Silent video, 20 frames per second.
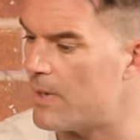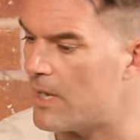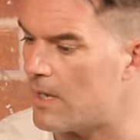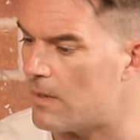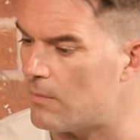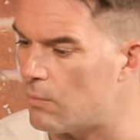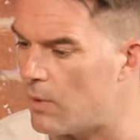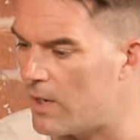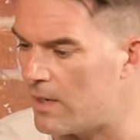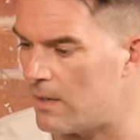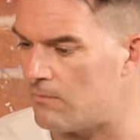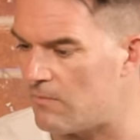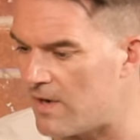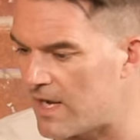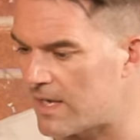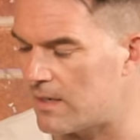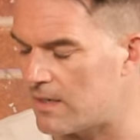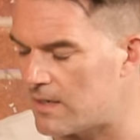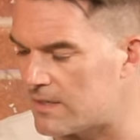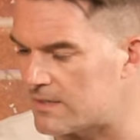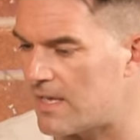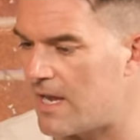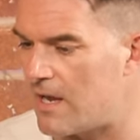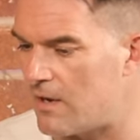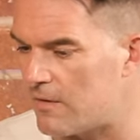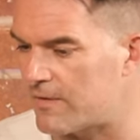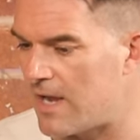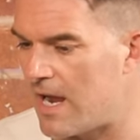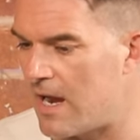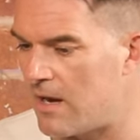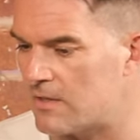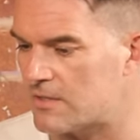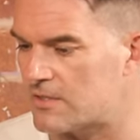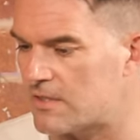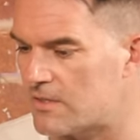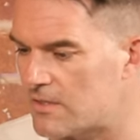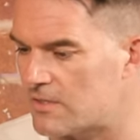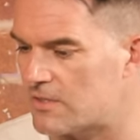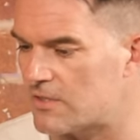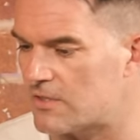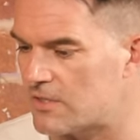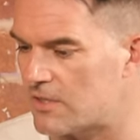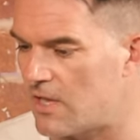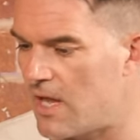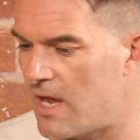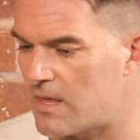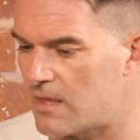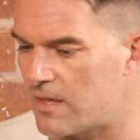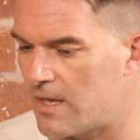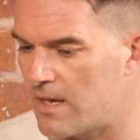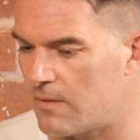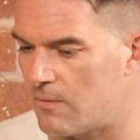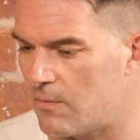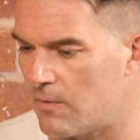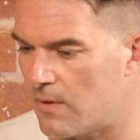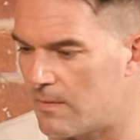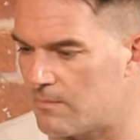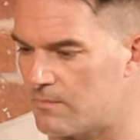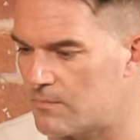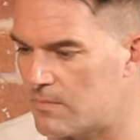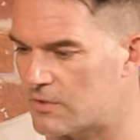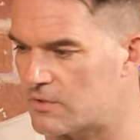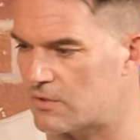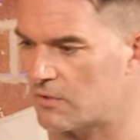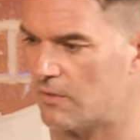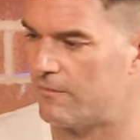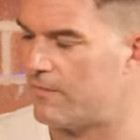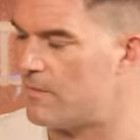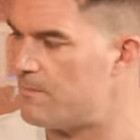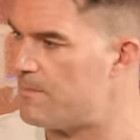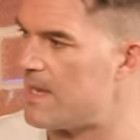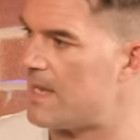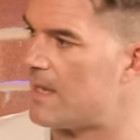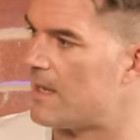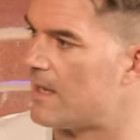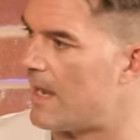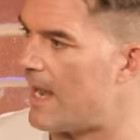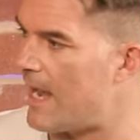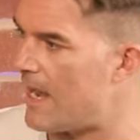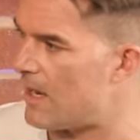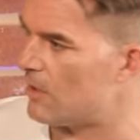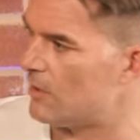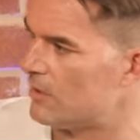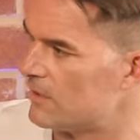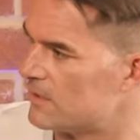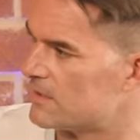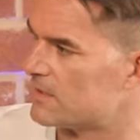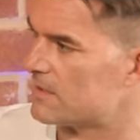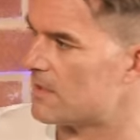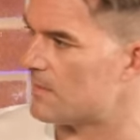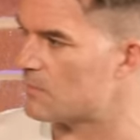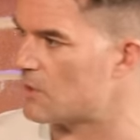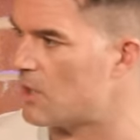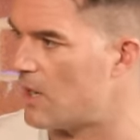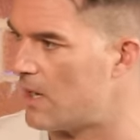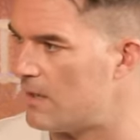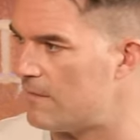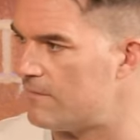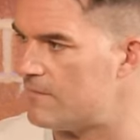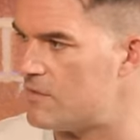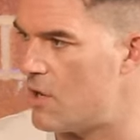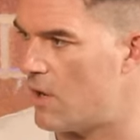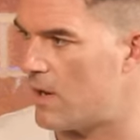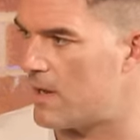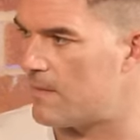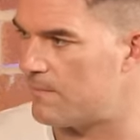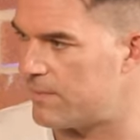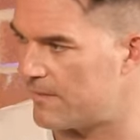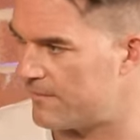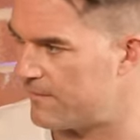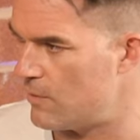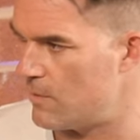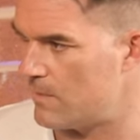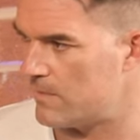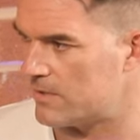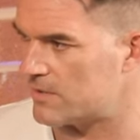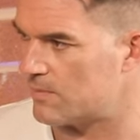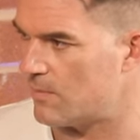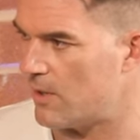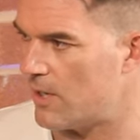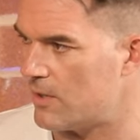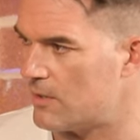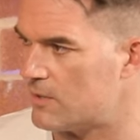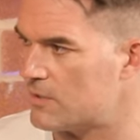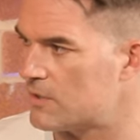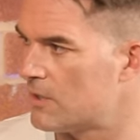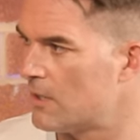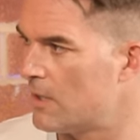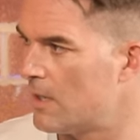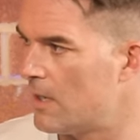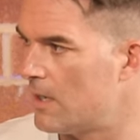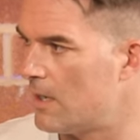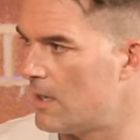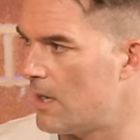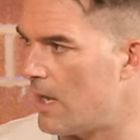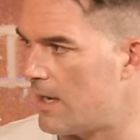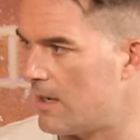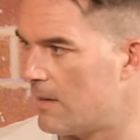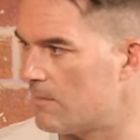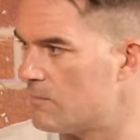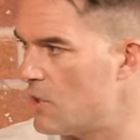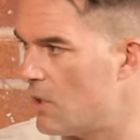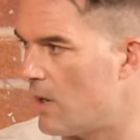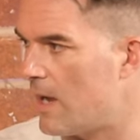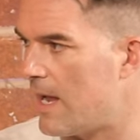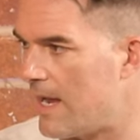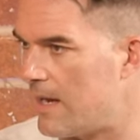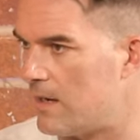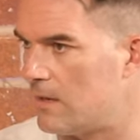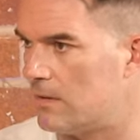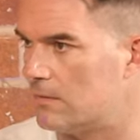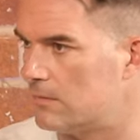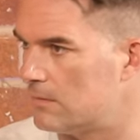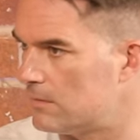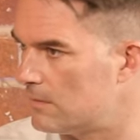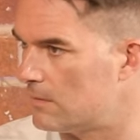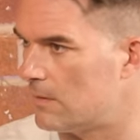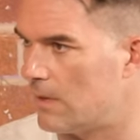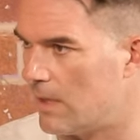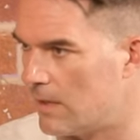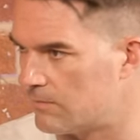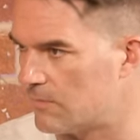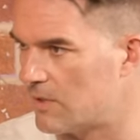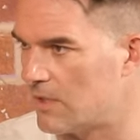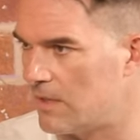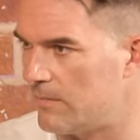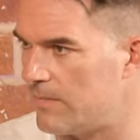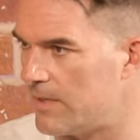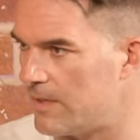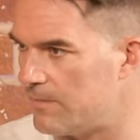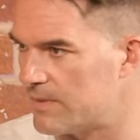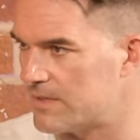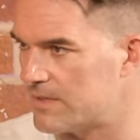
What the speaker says: But when I'm recognised out of character, there's a slight thing where I'm sort of a bit at odds. I'm kind of not in performance mode. And I'm not how I'm going to be